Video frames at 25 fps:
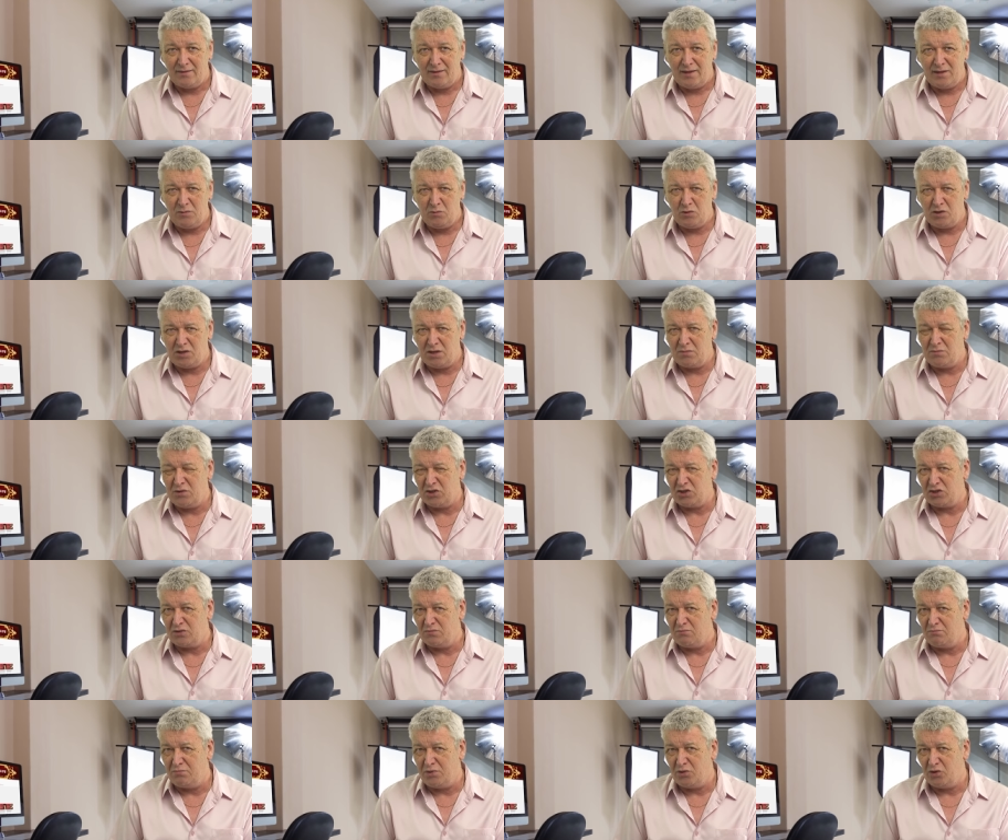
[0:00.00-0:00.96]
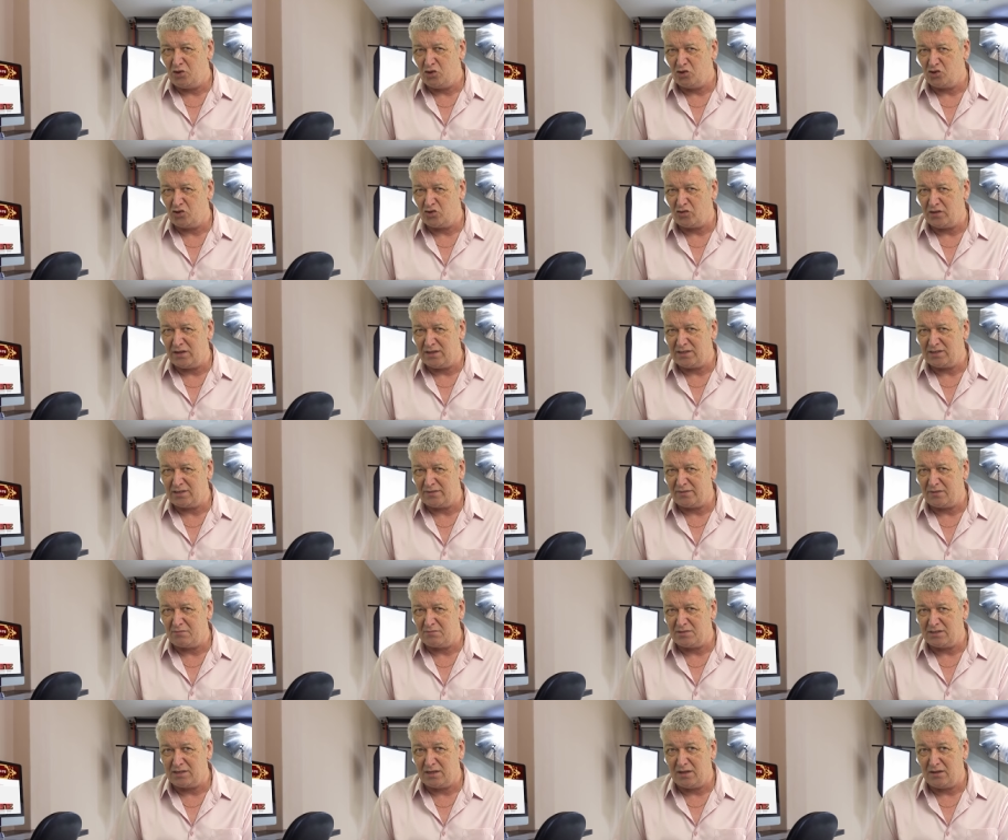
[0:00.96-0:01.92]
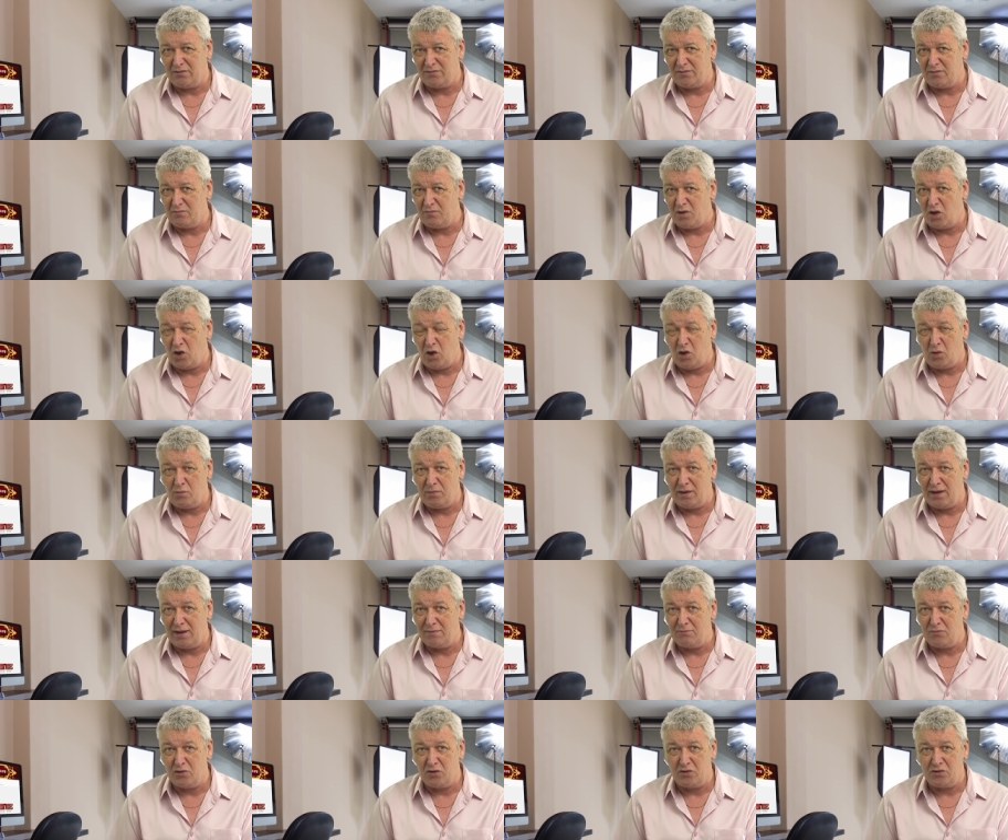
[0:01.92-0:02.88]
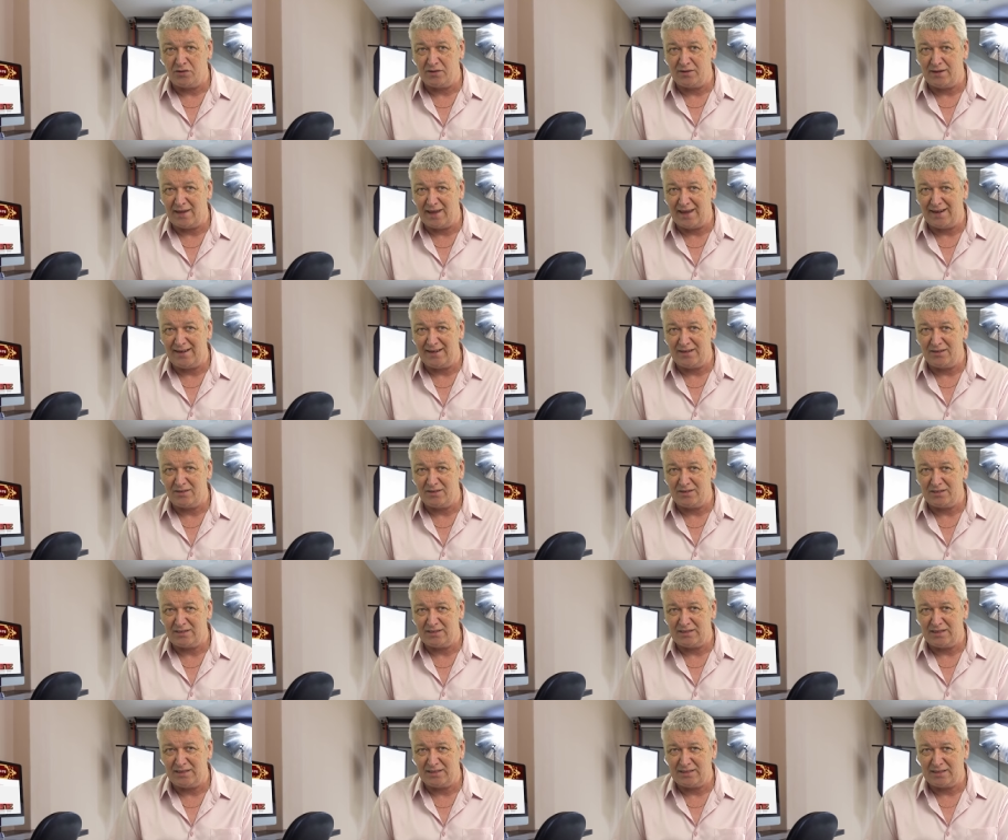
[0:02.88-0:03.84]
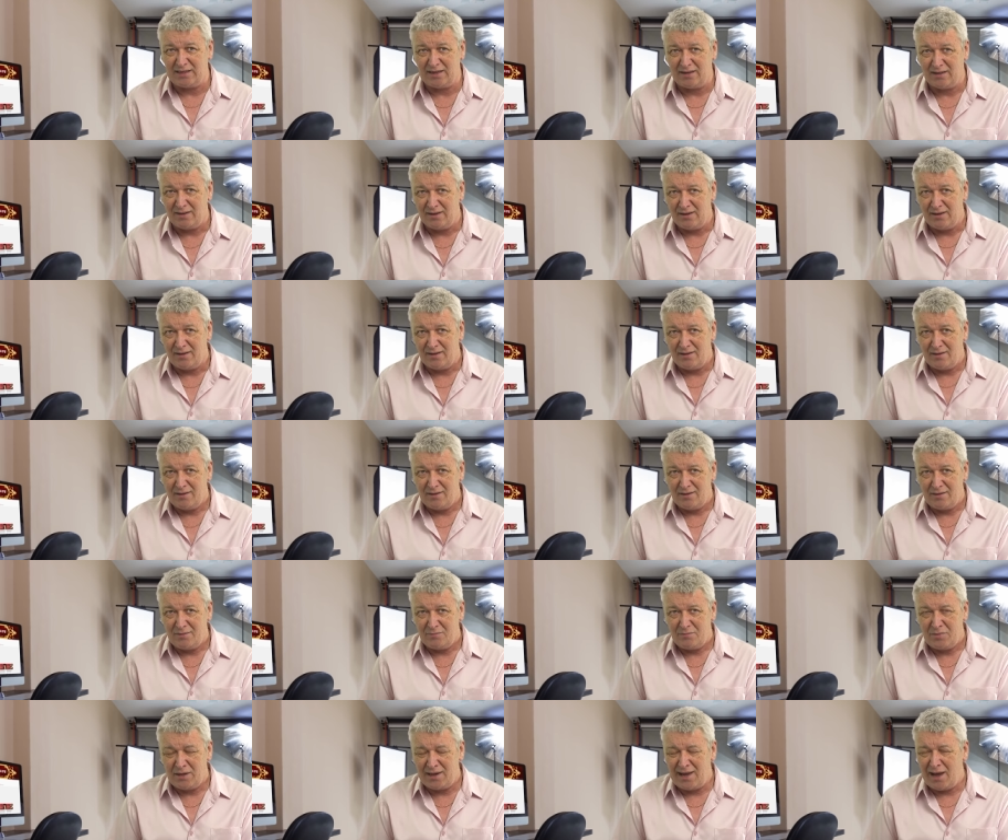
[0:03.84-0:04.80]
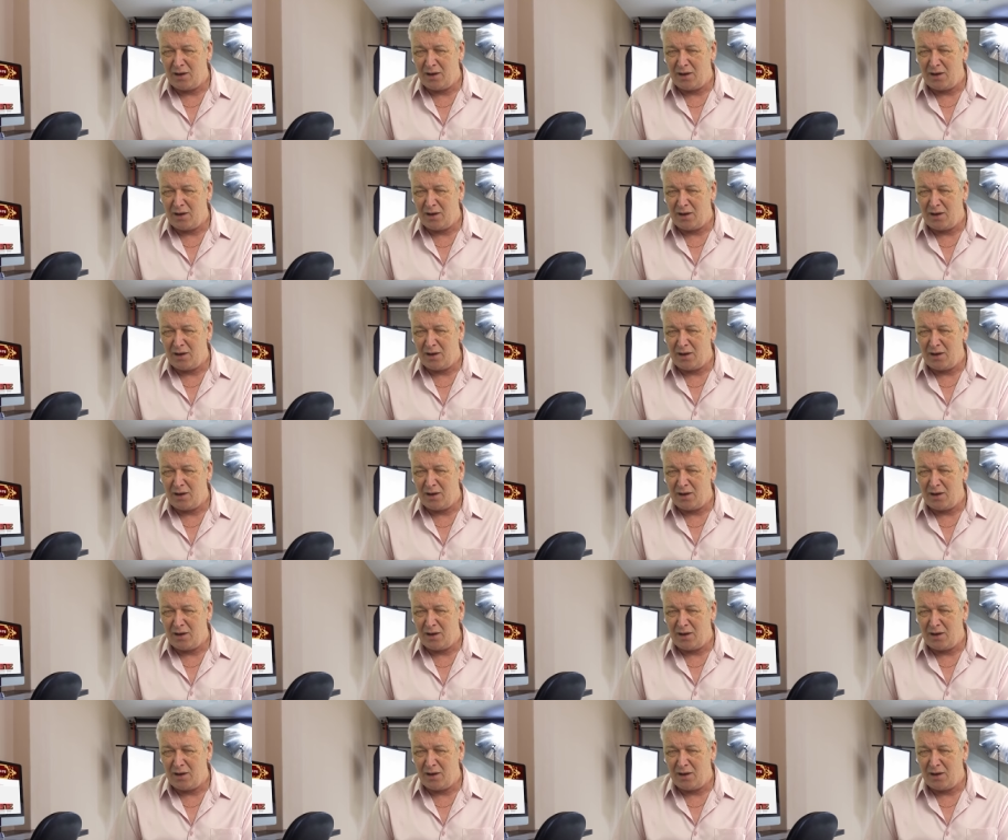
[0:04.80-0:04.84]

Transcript: He would commission portraits of himself from Holbein more than any other sitter, but